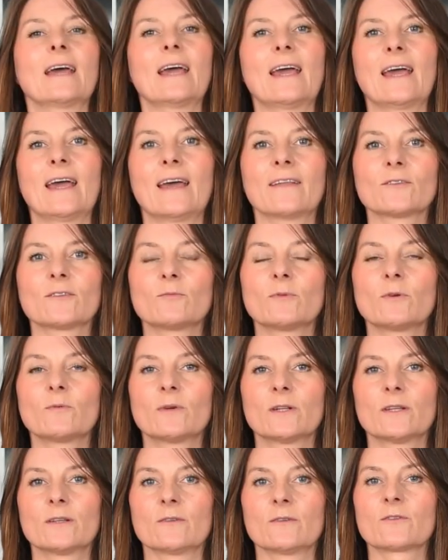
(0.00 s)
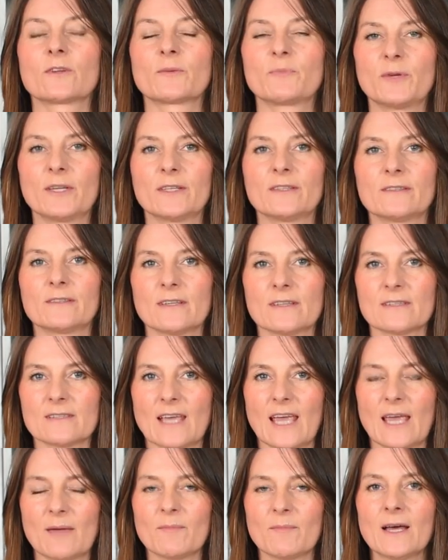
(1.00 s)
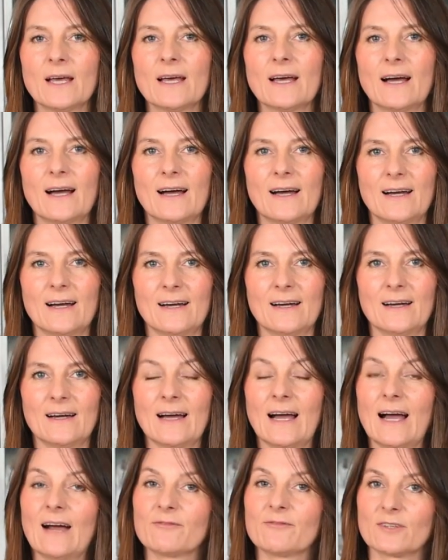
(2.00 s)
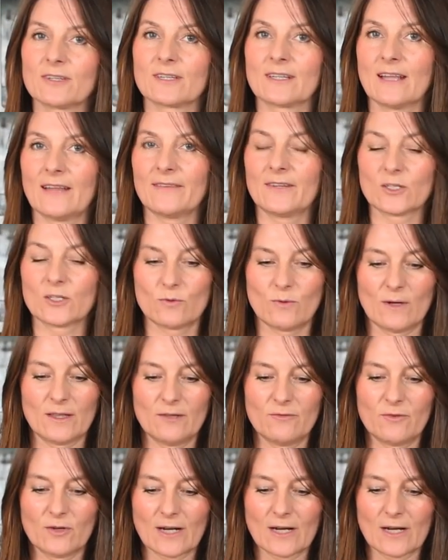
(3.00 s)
and we will repeat the same after another 24